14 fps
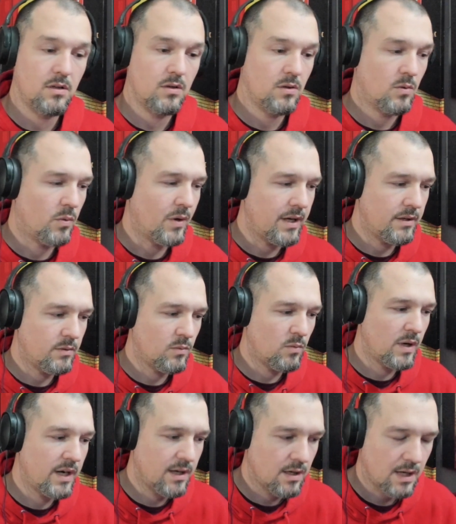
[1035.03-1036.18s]
What?
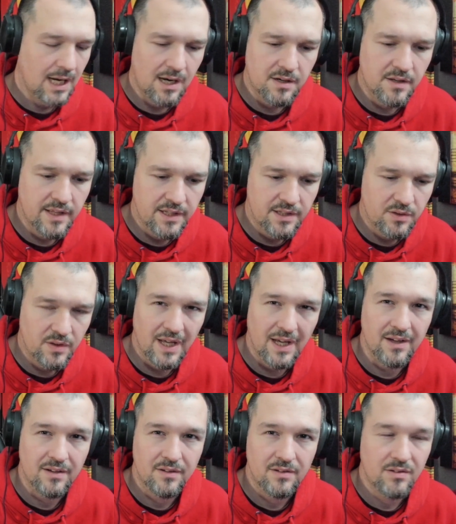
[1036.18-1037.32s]
Where? How do they do that?
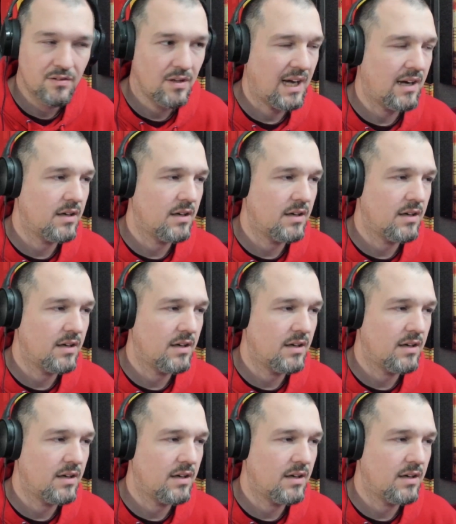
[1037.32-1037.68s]
How?